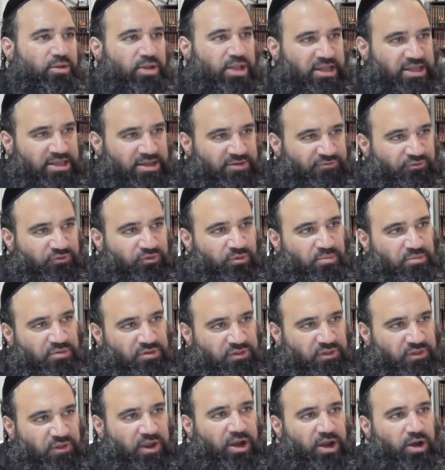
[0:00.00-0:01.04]
And from
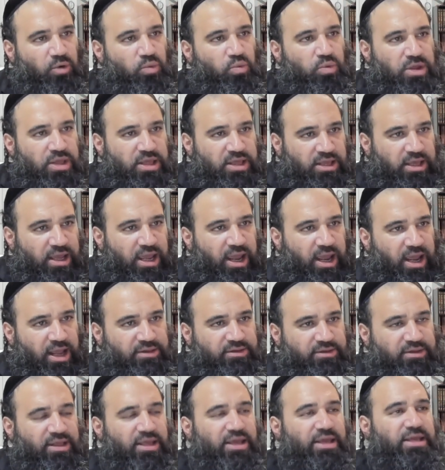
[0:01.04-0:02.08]
there we
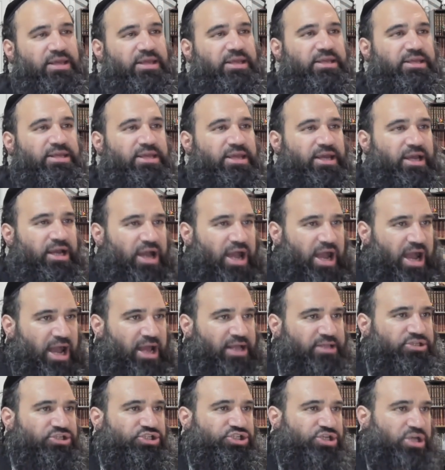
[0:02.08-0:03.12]
get
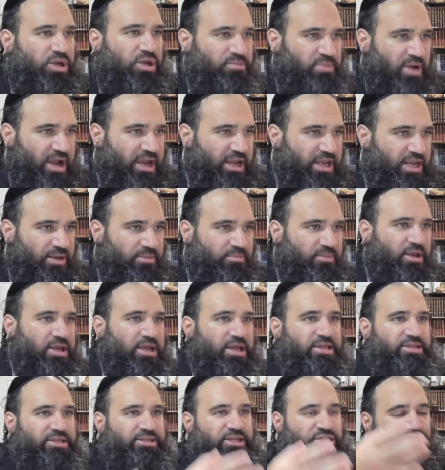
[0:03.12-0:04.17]
Yirat Shamayim.
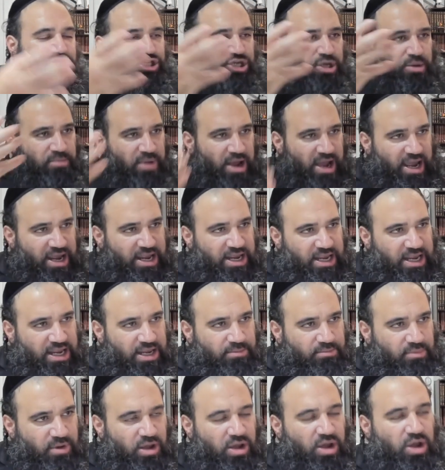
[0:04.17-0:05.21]
The
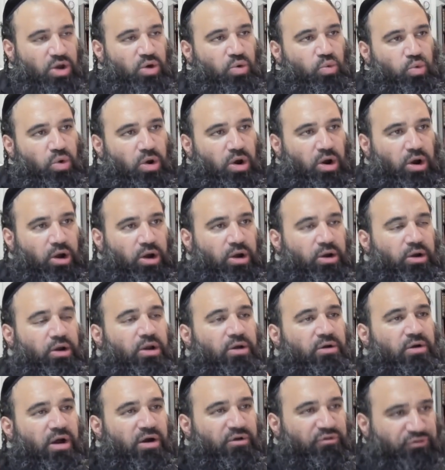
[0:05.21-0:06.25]
Shamayim were
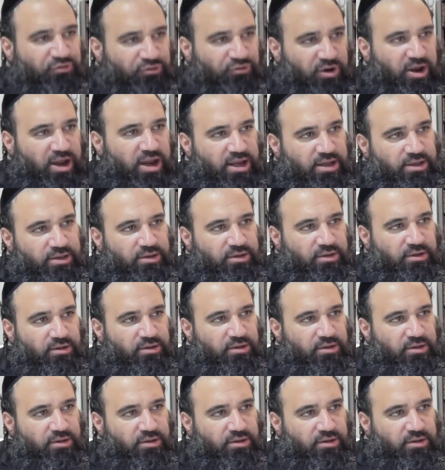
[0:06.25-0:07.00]
afraid.